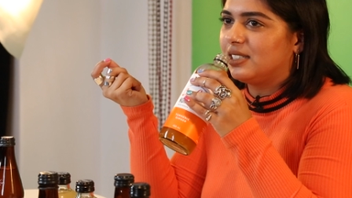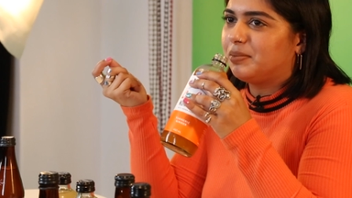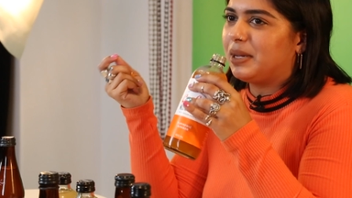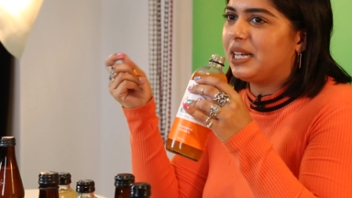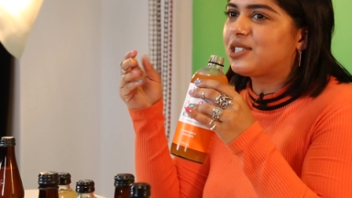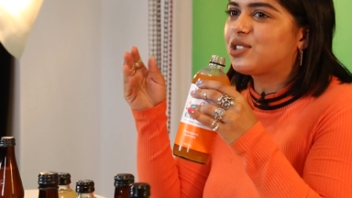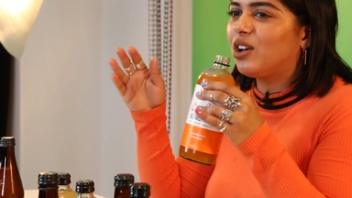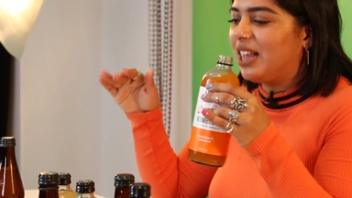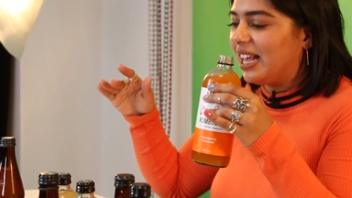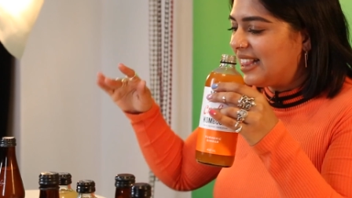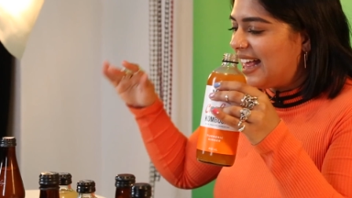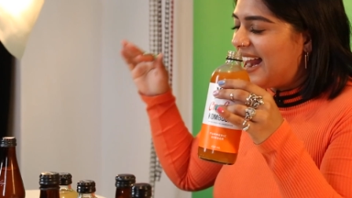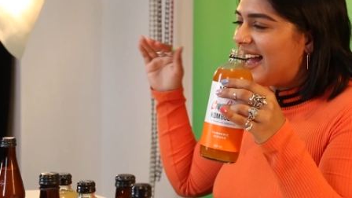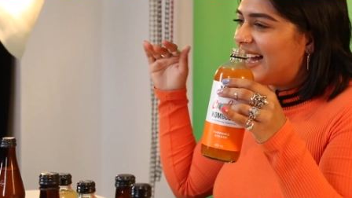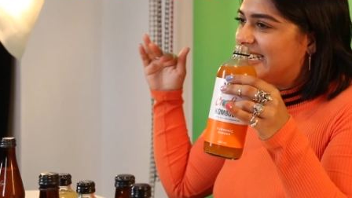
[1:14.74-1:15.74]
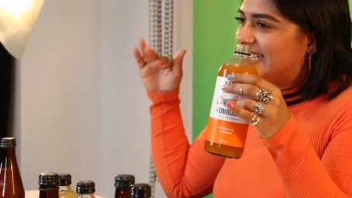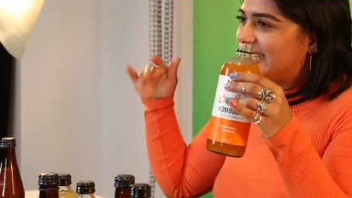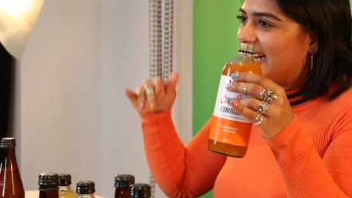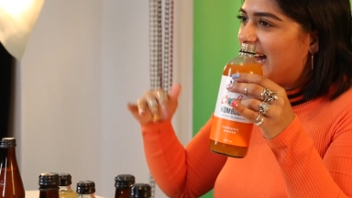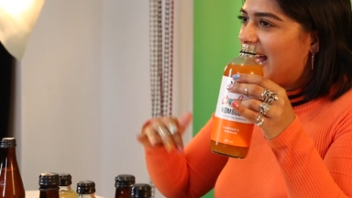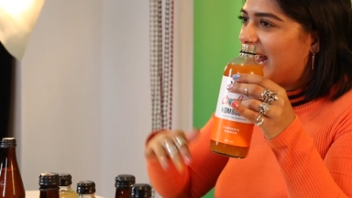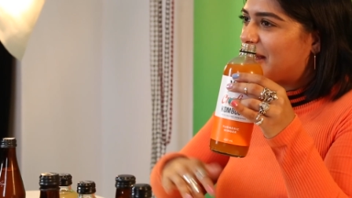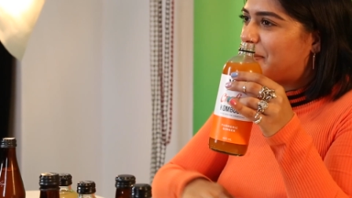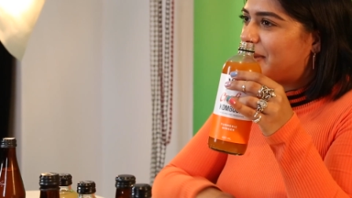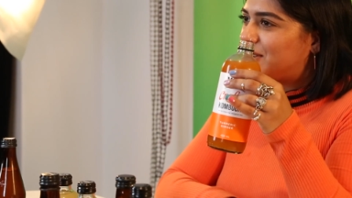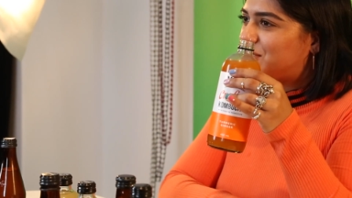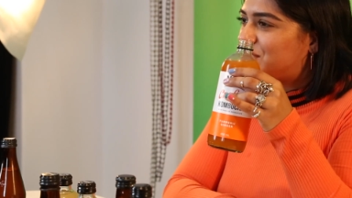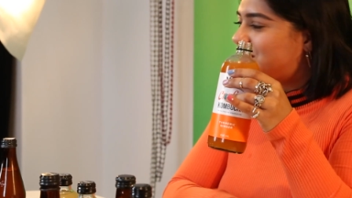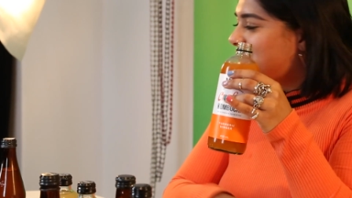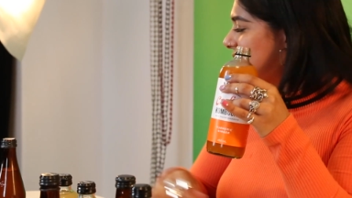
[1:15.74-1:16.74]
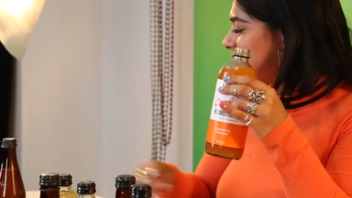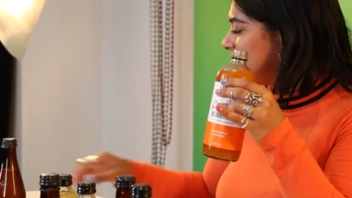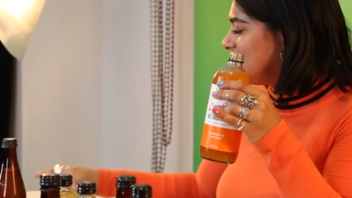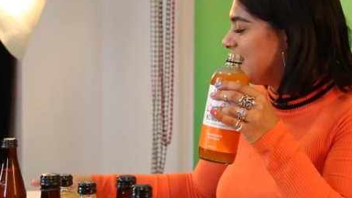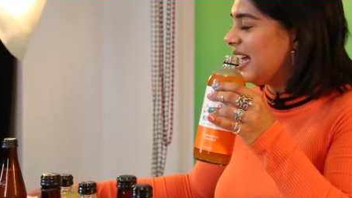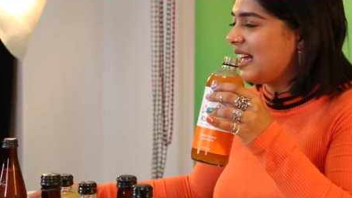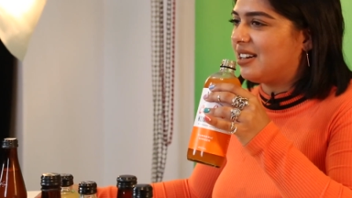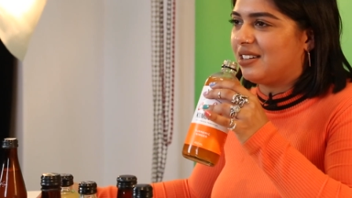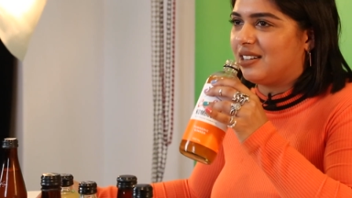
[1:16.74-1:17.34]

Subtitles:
But it's got like that underlying bin juice still, I don't